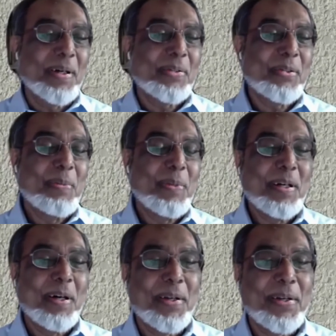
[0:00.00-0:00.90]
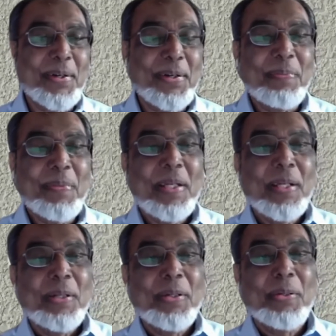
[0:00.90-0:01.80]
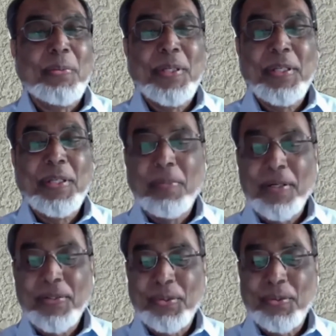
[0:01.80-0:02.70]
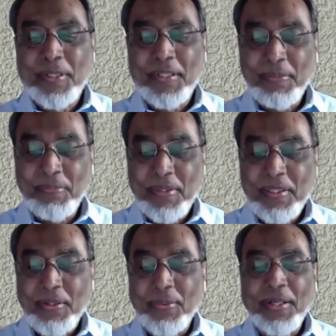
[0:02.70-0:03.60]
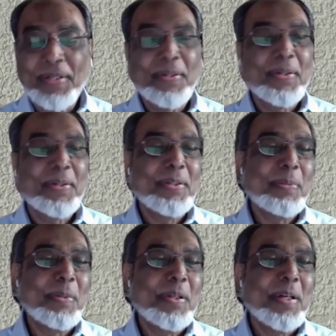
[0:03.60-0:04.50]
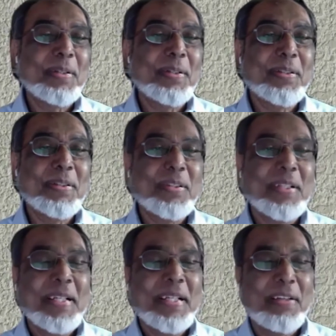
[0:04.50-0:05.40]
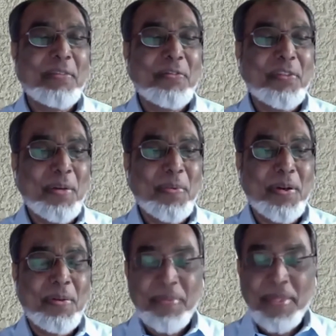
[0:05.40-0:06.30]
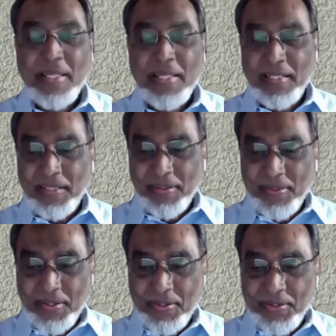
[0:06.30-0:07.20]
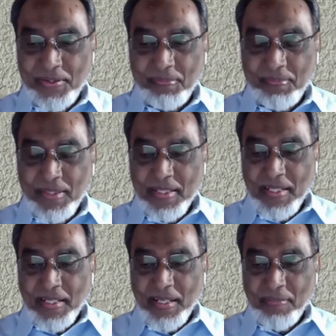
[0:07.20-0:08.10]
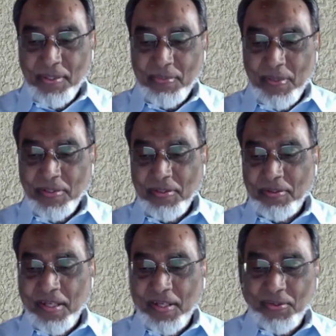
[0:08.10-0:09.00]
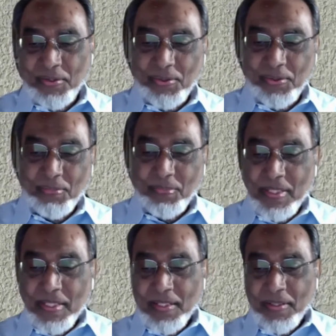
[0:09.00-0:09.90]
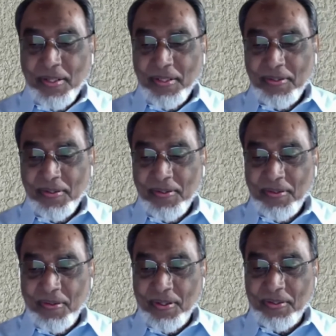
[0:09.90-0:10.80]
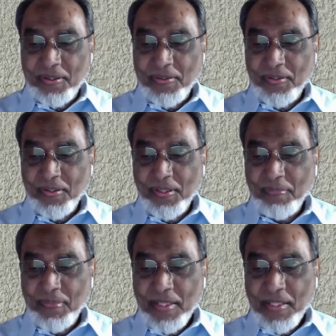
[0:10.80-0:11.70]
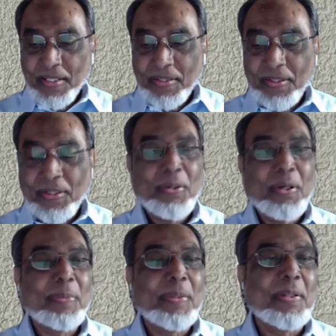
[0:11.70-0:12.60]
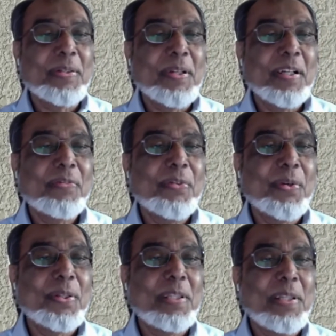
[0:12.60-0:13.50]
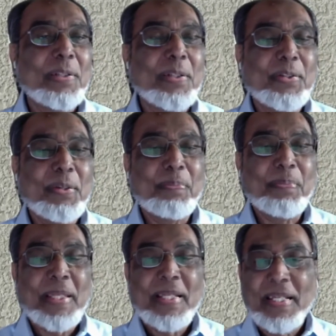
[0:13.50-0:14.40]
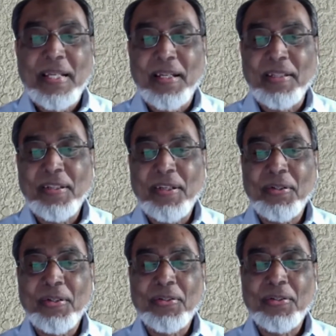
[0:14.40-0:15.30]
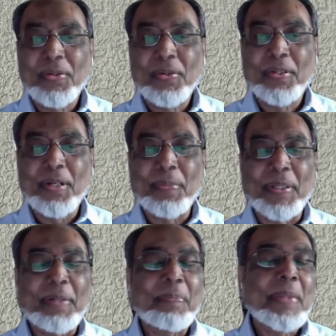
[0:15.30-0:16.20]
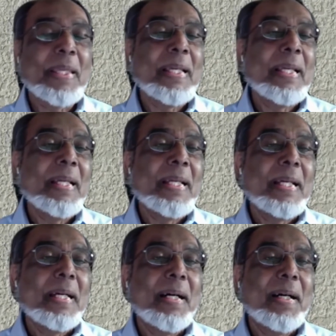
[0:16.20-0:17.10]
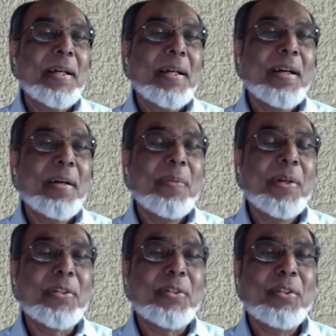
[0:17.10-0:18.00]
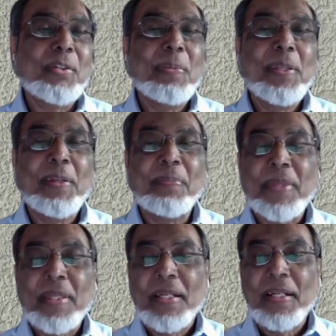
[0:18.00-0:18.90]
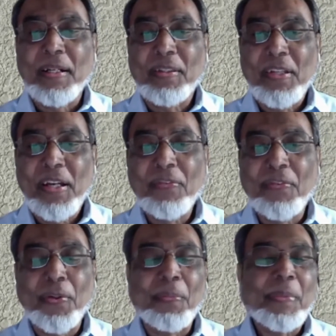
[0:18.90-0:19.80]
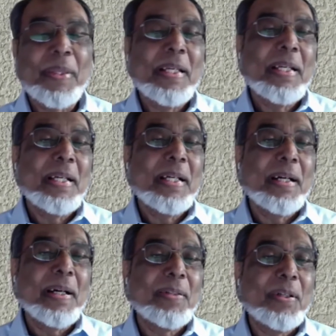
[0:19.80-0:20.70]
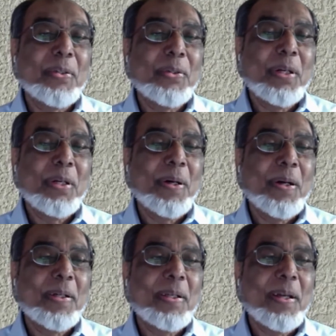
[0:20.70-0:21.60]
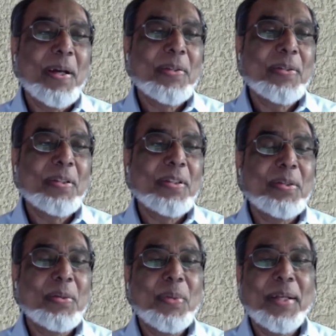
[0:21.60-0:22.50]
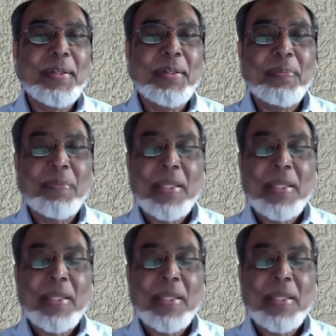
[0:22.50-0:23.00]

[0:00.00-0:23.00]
extremely honored to be among so many rectors, deputy rectors, and former rectors. And my special thanks to Rector Tansari Dato Abdulhamid for his leadership and the introduction to the topic. I am extremely thankful that you have organized this event